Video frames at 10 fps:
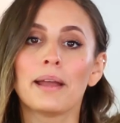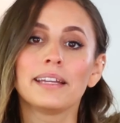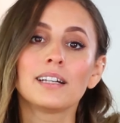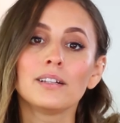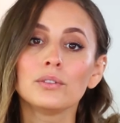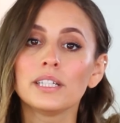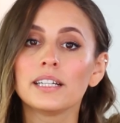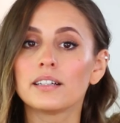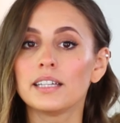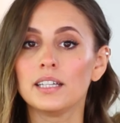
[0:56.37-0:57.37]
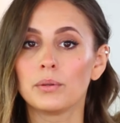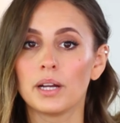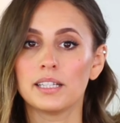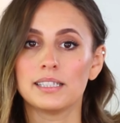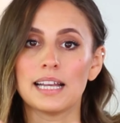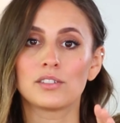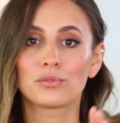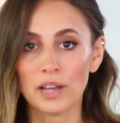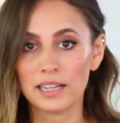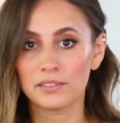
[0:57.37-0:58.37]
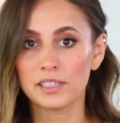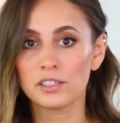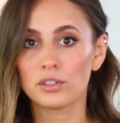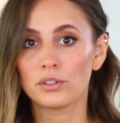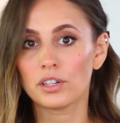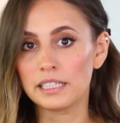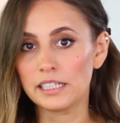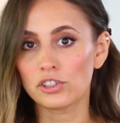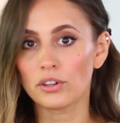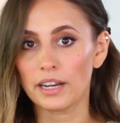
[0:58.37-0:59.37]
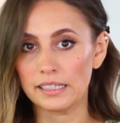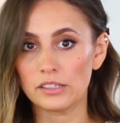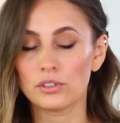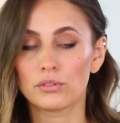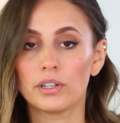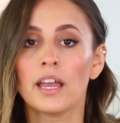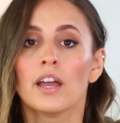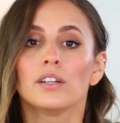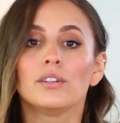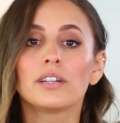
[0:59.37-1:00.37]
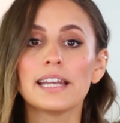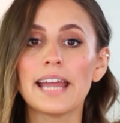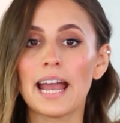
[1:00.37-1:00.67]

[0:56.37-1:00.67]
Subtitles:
By including a keyword that's relevant to your niche or industry, you can